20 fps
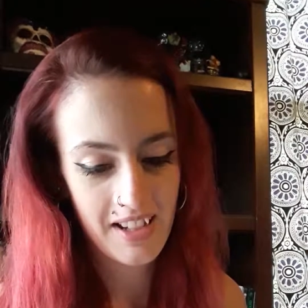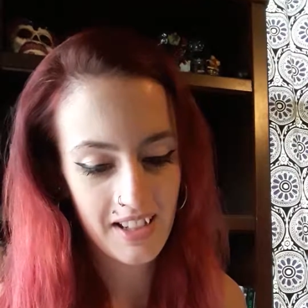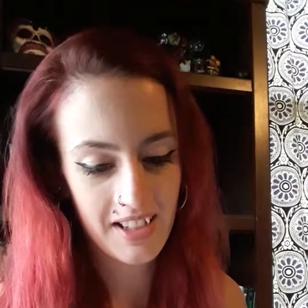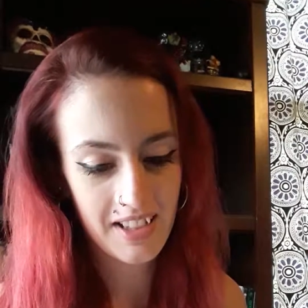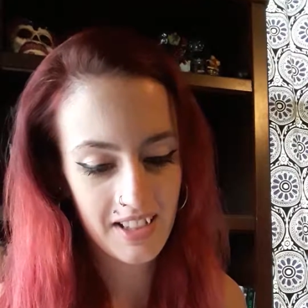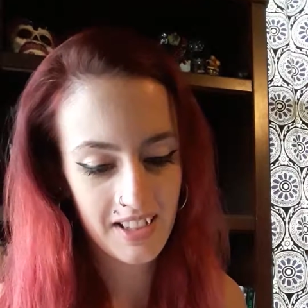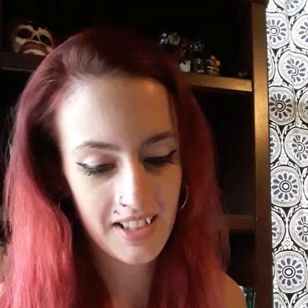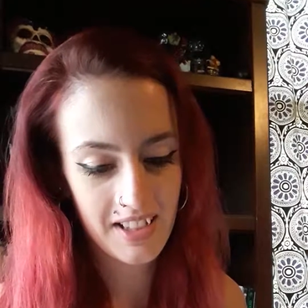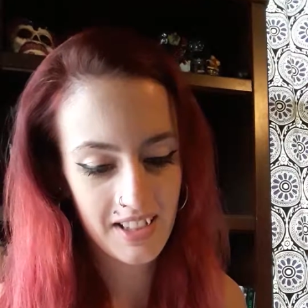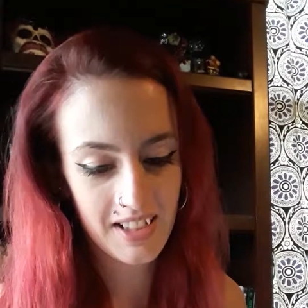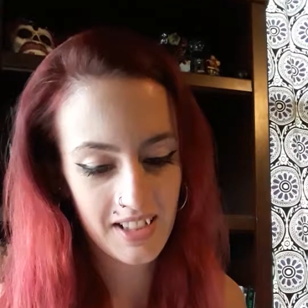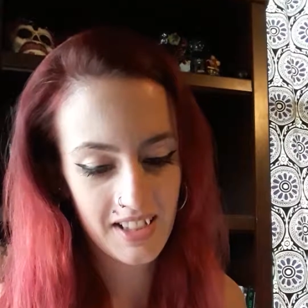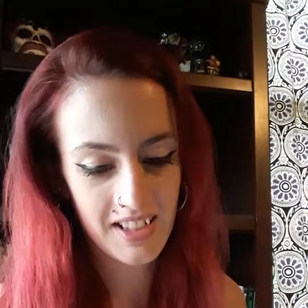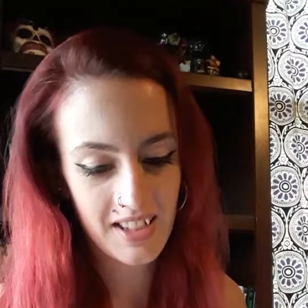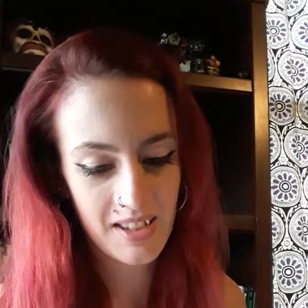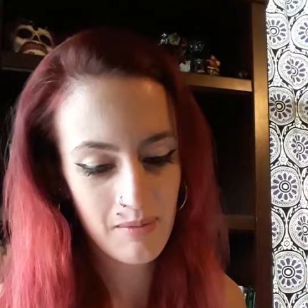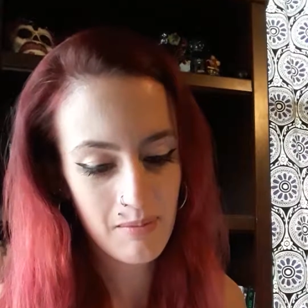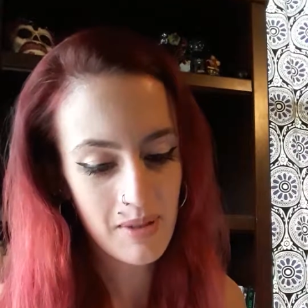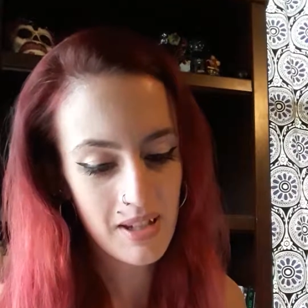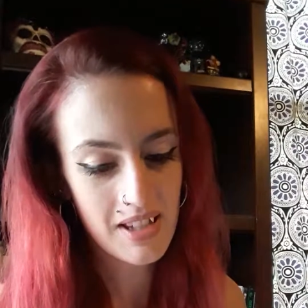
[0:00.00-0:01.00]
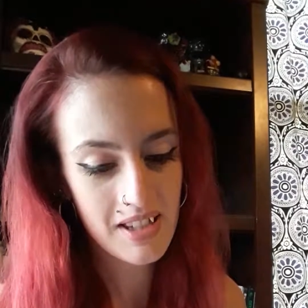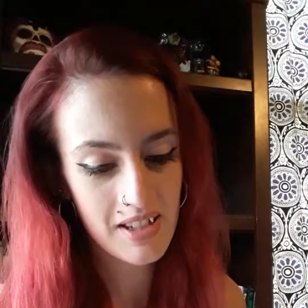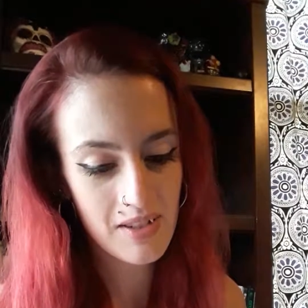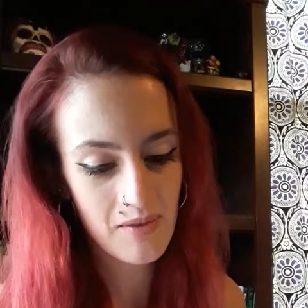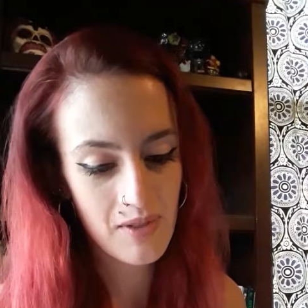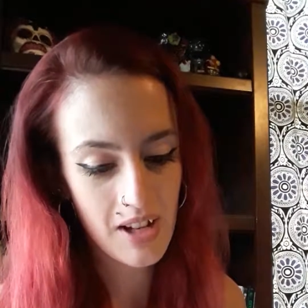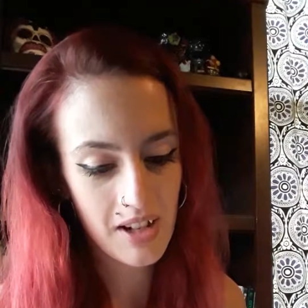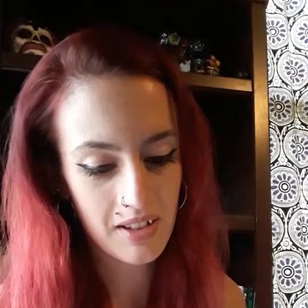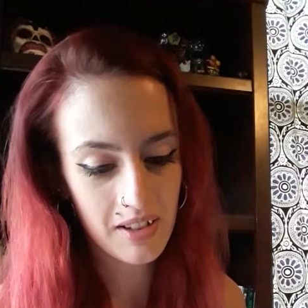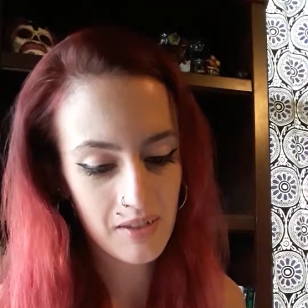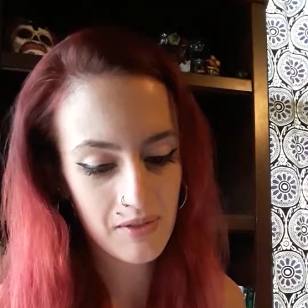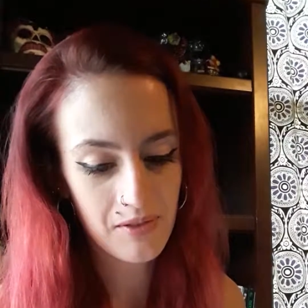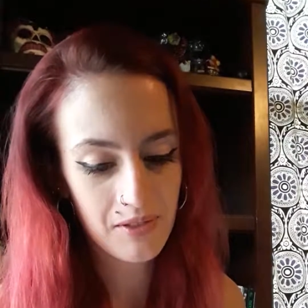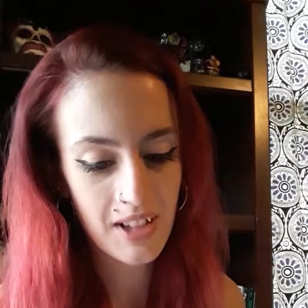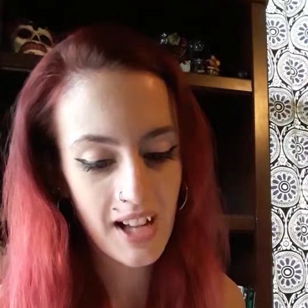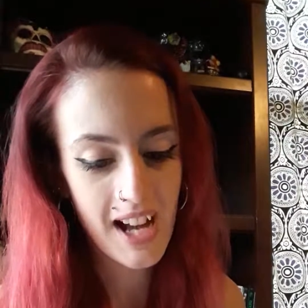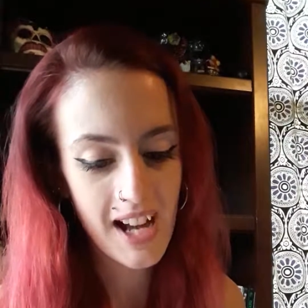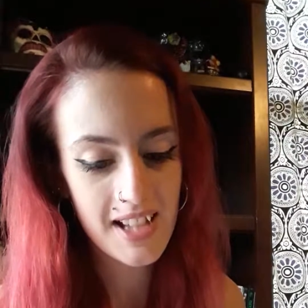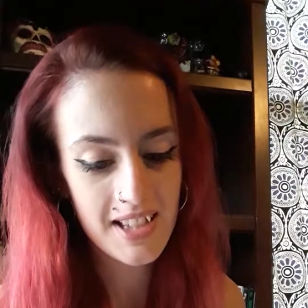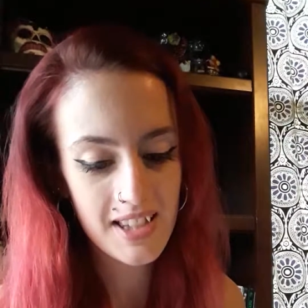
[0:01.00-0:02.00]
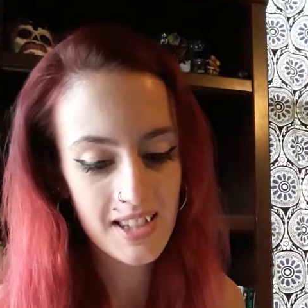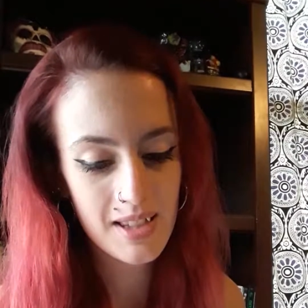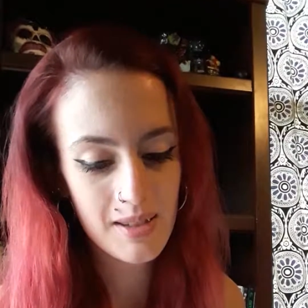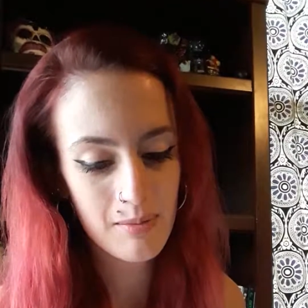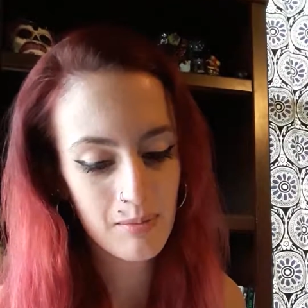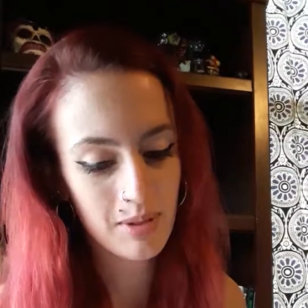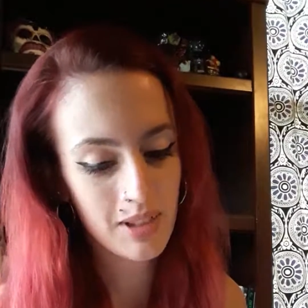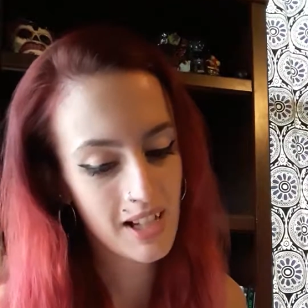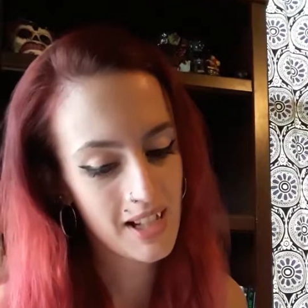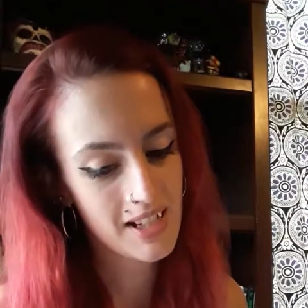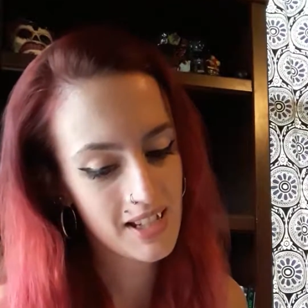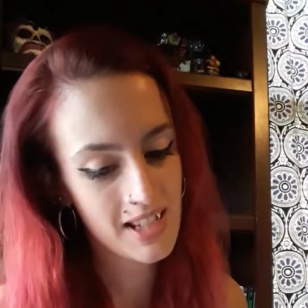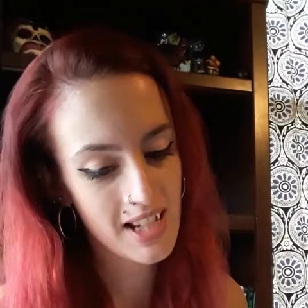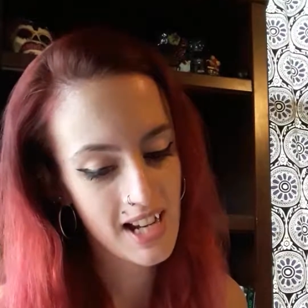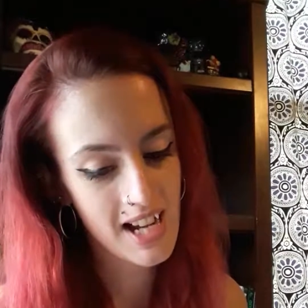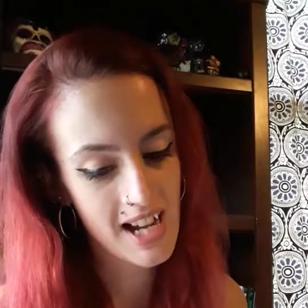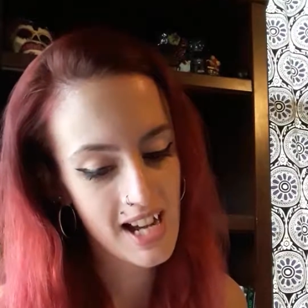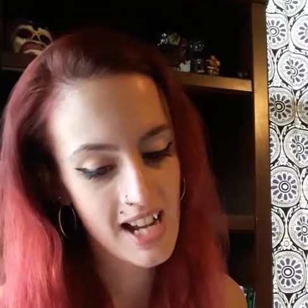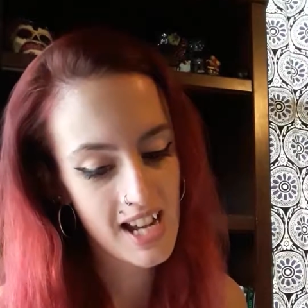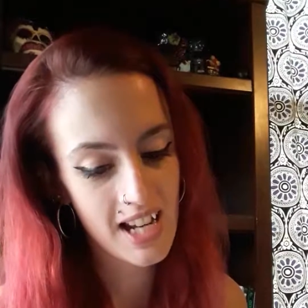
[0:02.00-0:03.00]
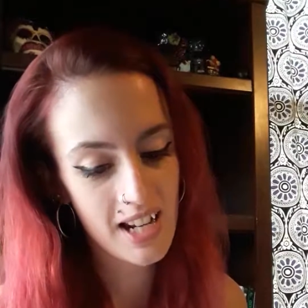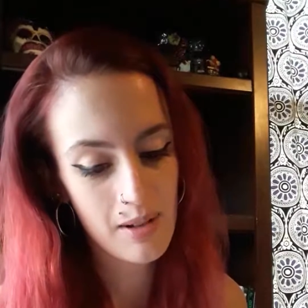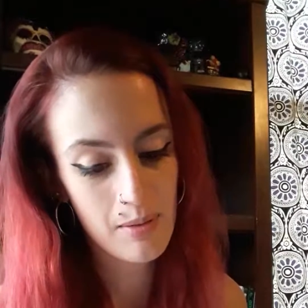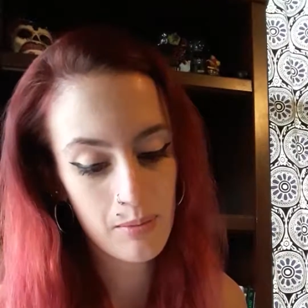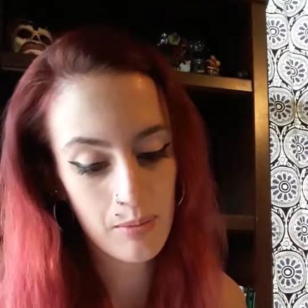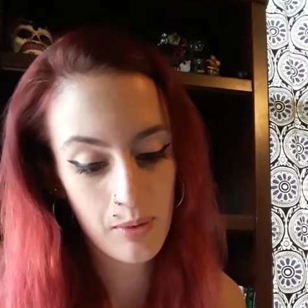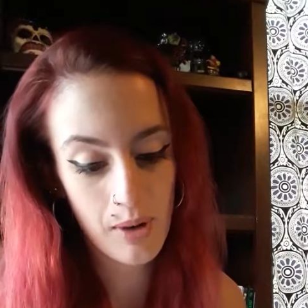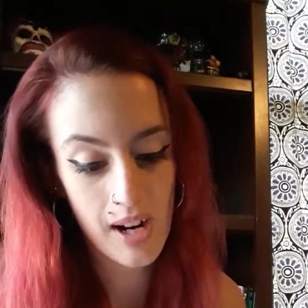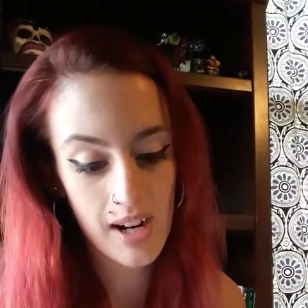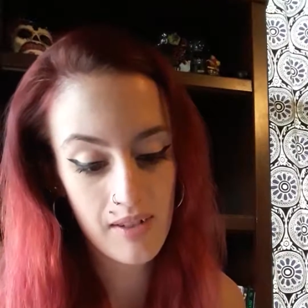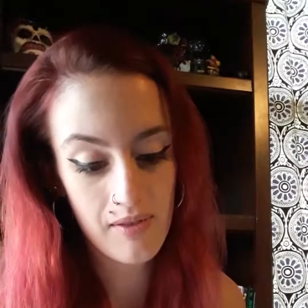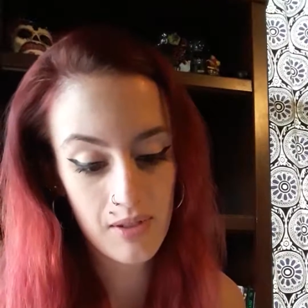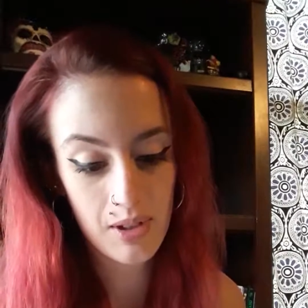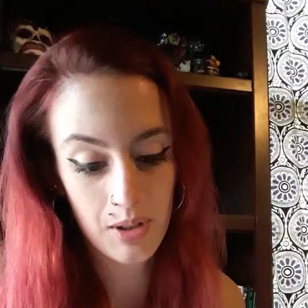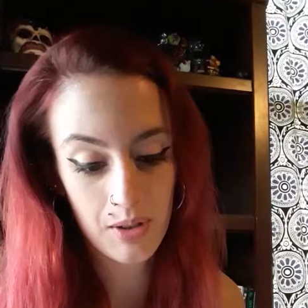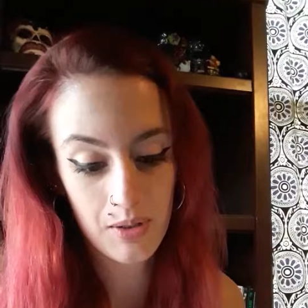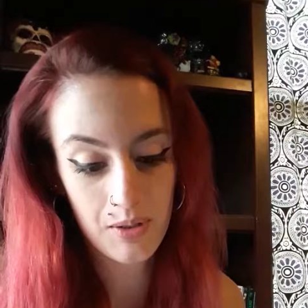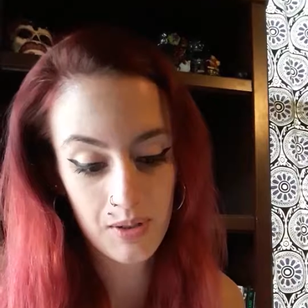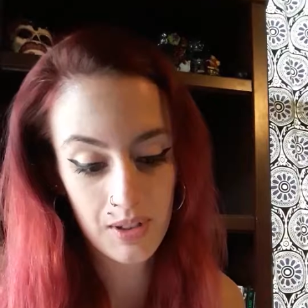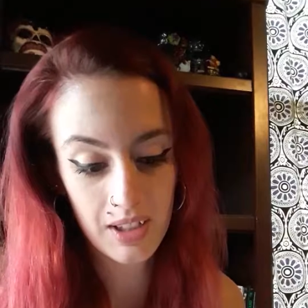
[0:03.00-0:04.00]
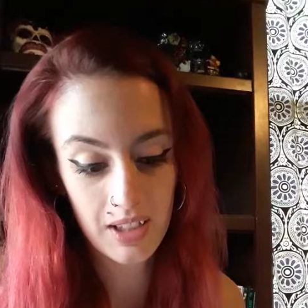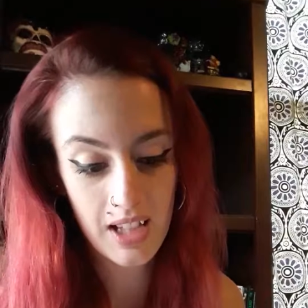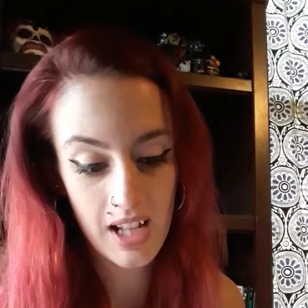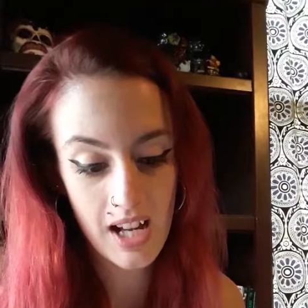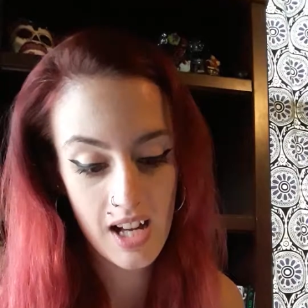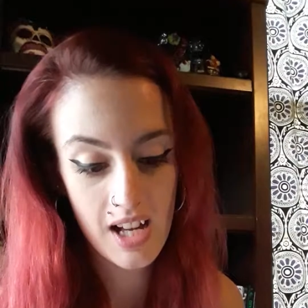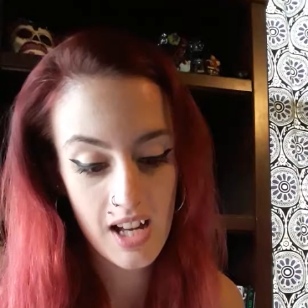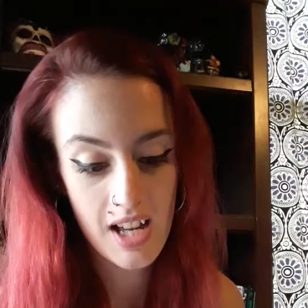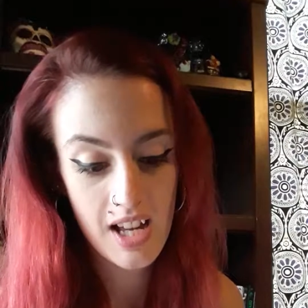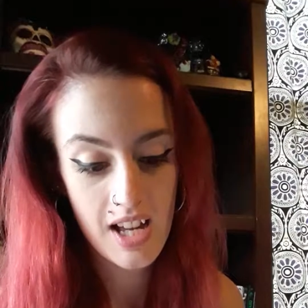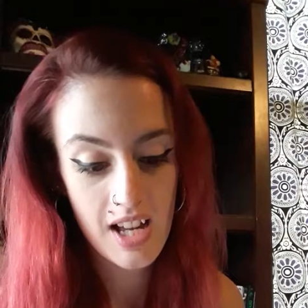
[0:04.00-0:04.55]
the beast of Yucca Flats, blood tide, bride of the gorilla,